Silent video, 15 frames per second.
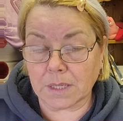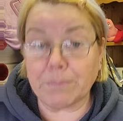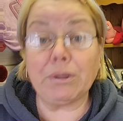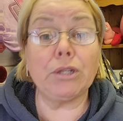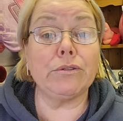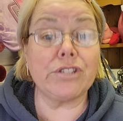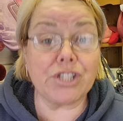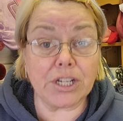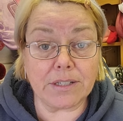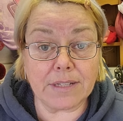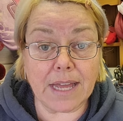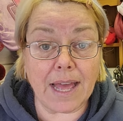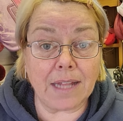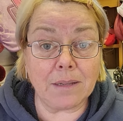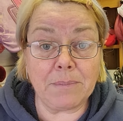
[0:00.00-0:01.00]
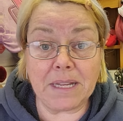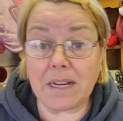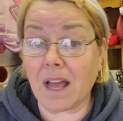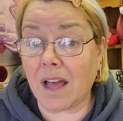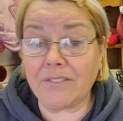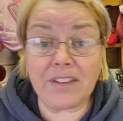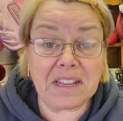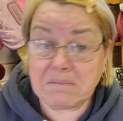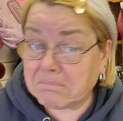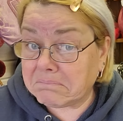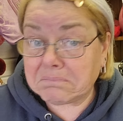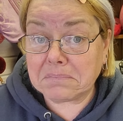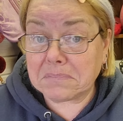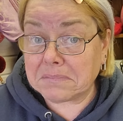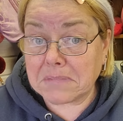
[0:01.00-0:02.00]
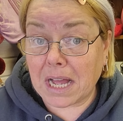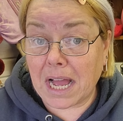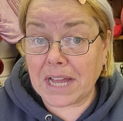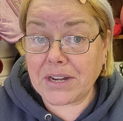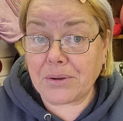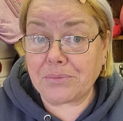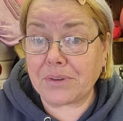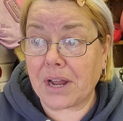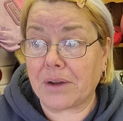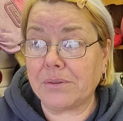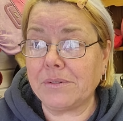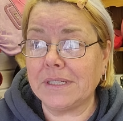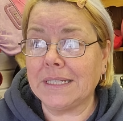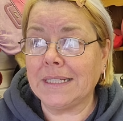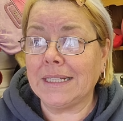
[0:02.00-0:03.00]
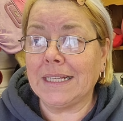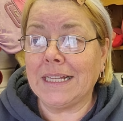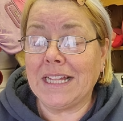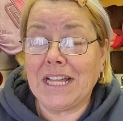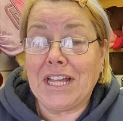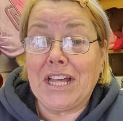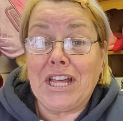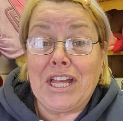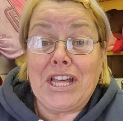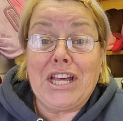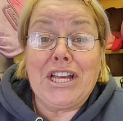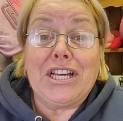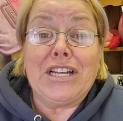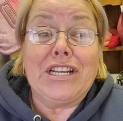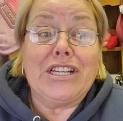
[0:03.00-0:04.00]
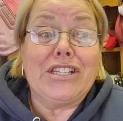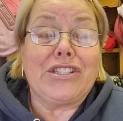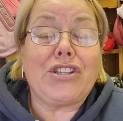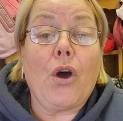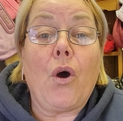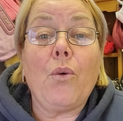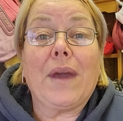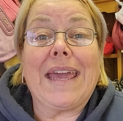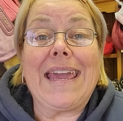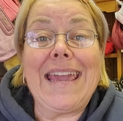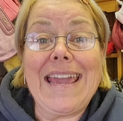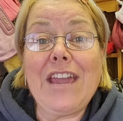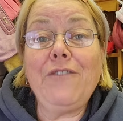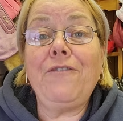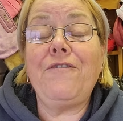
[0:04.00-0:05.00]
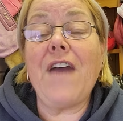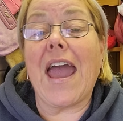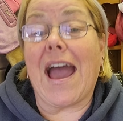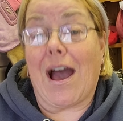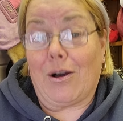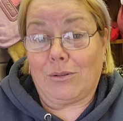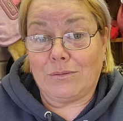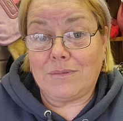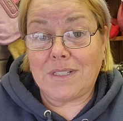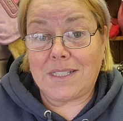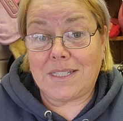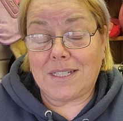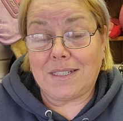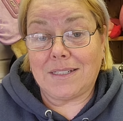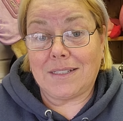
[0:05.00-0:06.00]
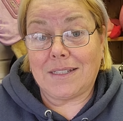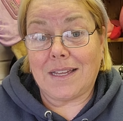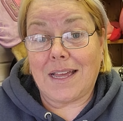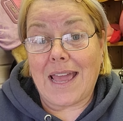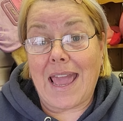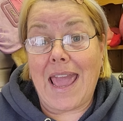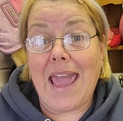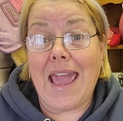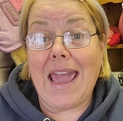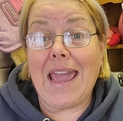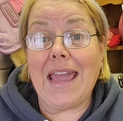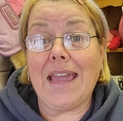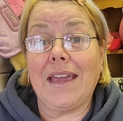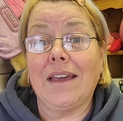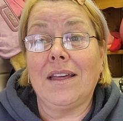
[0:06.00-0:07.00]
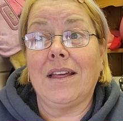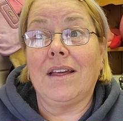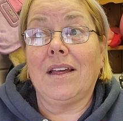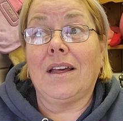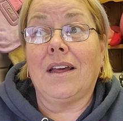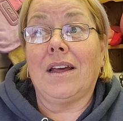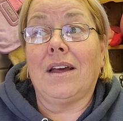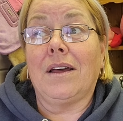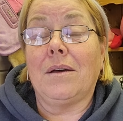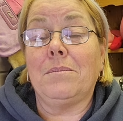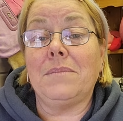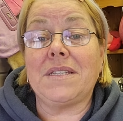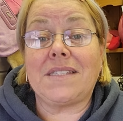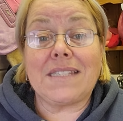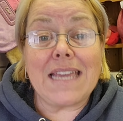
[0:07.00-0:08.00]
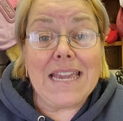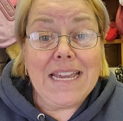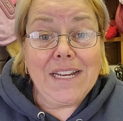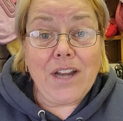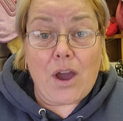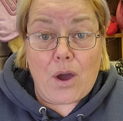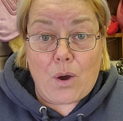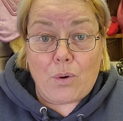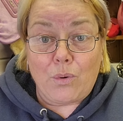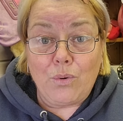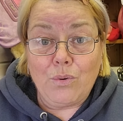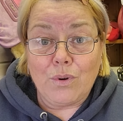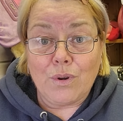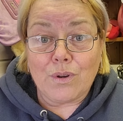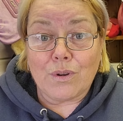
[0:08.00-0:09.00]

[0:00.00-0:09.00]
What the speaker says: pollution element of it. I don't know. So he found a Moschino